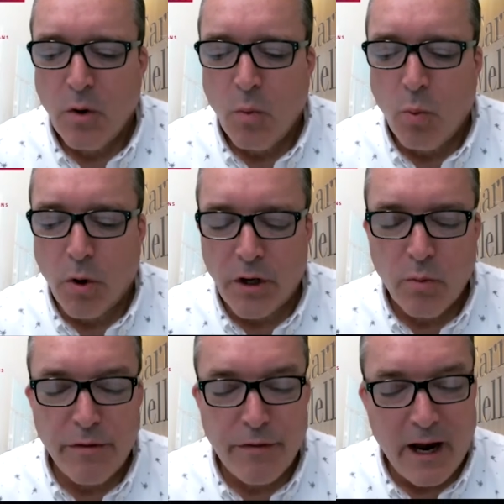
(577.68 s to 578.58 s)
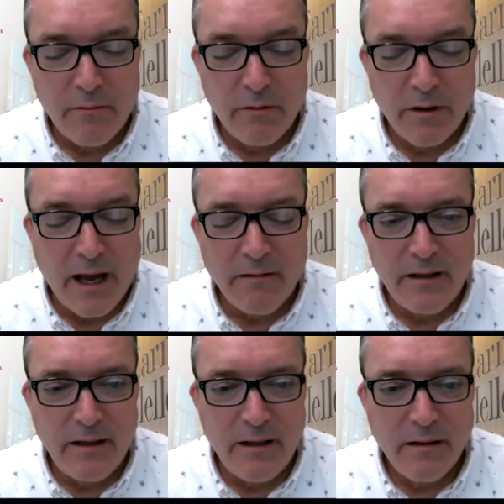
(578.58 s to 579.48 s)
work with that
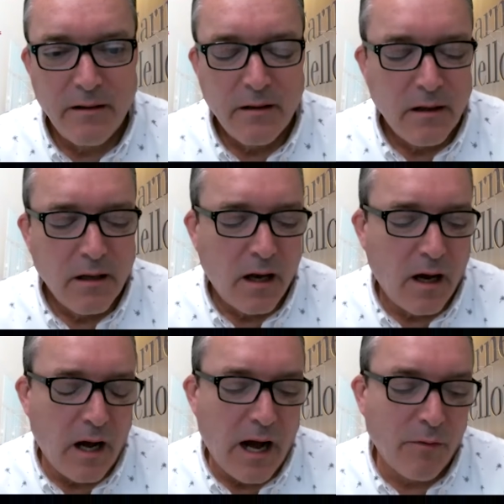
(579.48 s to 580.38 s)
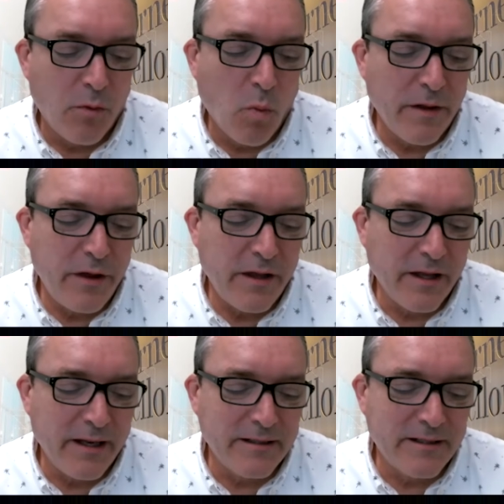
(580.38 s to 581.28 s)
reality. The one thing
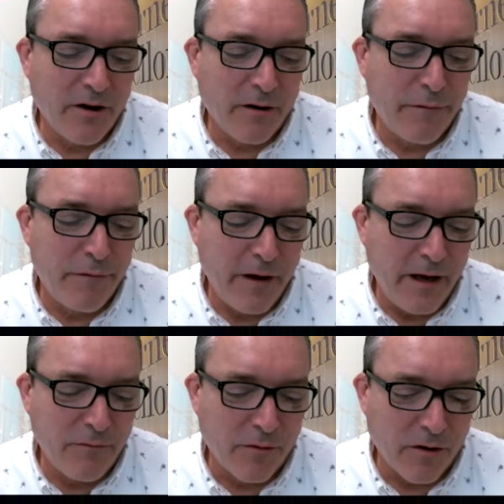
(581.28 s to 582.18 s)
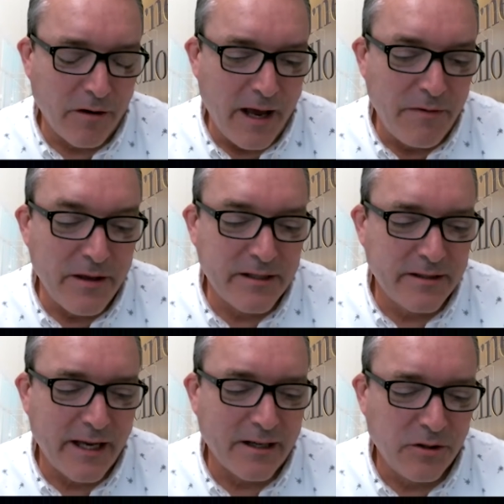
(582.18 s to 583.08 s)
that is in our favor, and this
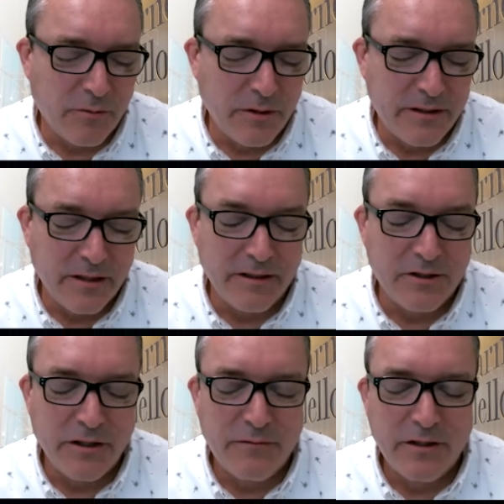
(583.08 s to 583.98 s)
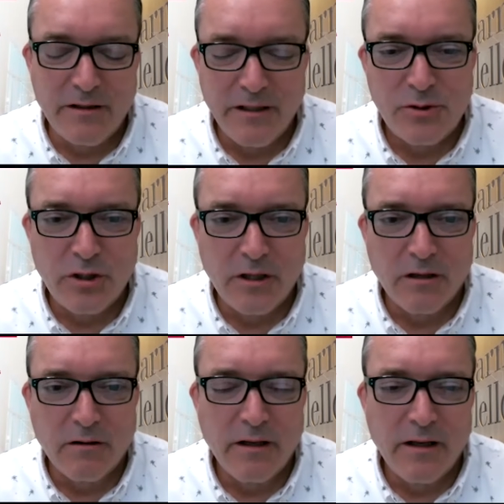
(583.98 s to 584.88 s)
has actually recently shifted this
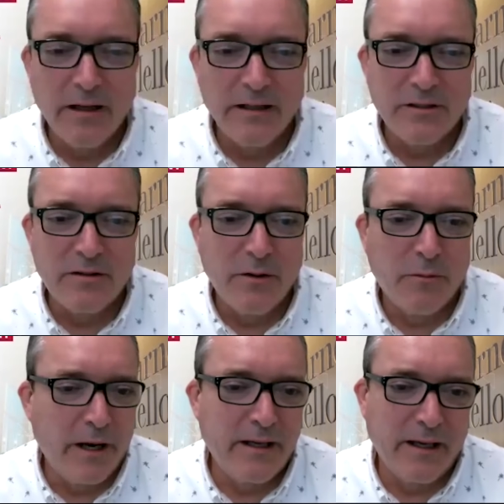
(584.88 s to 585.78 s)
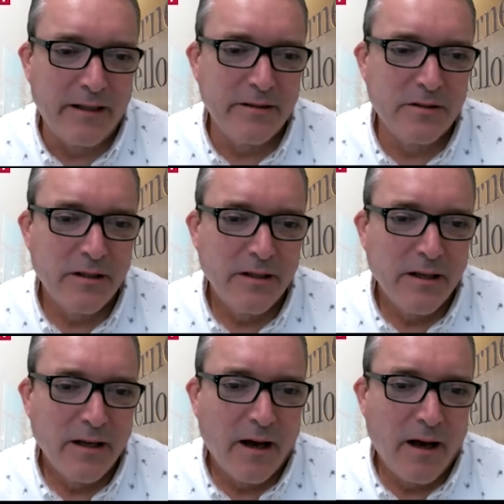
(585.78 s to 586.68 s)
year, is the rankings.
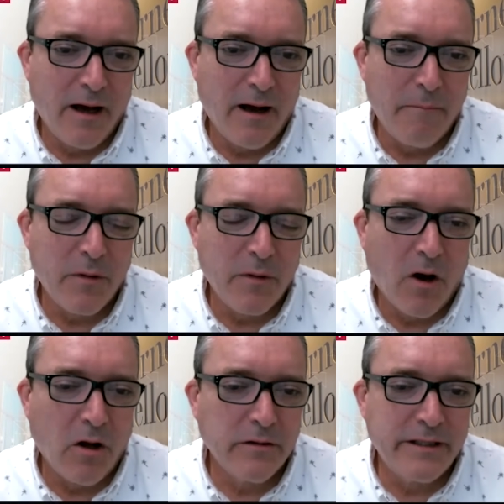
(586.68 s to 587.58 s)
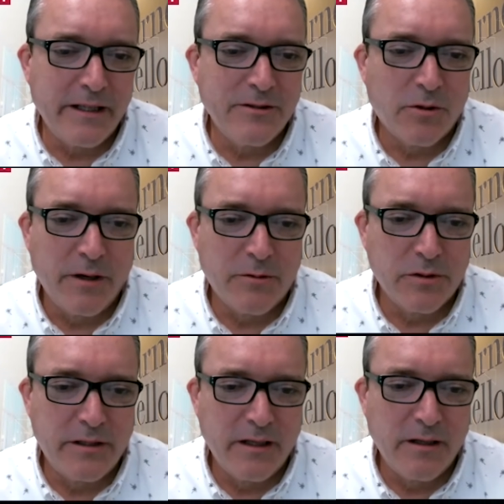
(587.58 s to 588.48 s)
All deans are
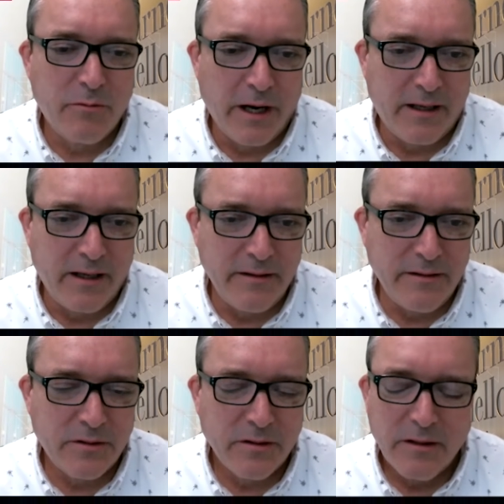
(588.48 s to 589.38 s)
interested in rankings.